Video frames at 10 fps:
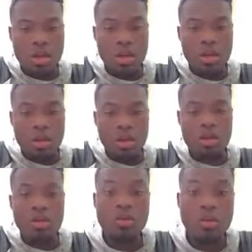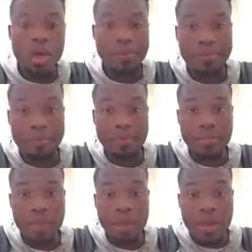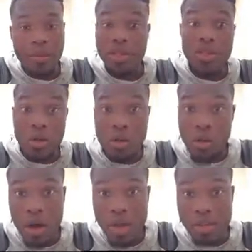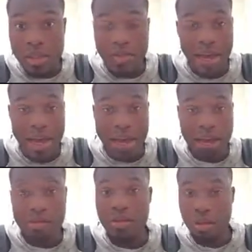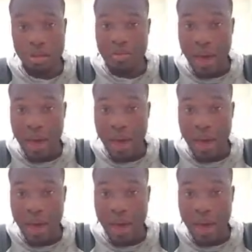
1. But this only works if I have 3